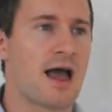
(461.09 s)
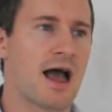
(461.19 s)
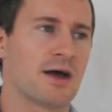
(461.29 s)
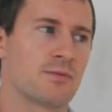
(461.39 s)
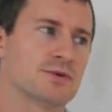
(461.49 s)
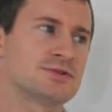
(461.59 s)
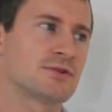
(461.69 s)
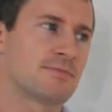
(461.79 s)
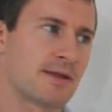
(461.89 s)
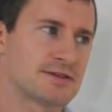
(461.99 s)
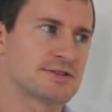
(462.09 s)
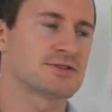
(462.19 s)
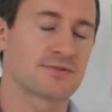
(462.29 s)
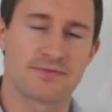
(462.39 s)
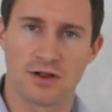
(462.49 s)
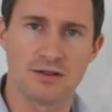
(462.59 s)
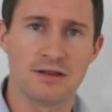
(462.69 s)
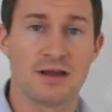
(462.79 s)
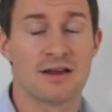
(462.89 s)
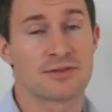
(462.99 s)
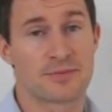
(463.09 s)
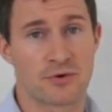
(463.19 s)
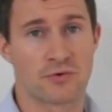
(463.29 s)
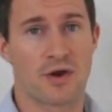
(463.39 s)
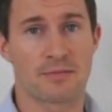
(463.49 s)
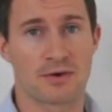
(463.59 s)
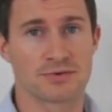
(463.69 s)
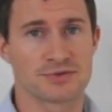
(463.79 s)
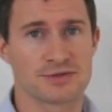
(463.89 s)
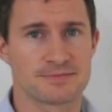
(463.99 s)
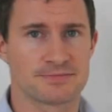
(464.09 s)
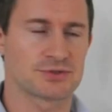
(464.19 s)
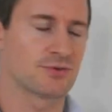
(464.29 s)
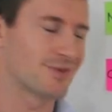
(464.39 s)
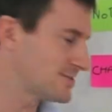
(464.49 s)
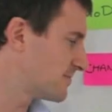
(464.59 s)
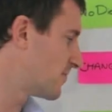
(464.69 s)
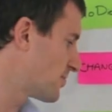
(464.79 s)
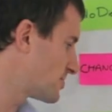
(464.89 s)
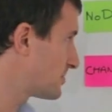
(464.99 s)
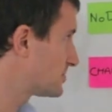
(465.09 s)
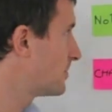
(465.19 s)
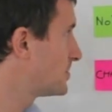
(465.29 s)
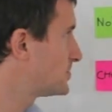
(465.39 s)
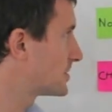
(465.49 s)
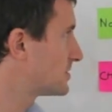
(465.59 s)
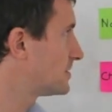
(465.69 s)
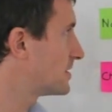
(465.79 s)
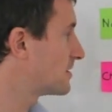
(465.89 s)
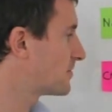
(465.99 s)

And once all the places are full, the program closes. So that's unfortunate. There's not much we can do there,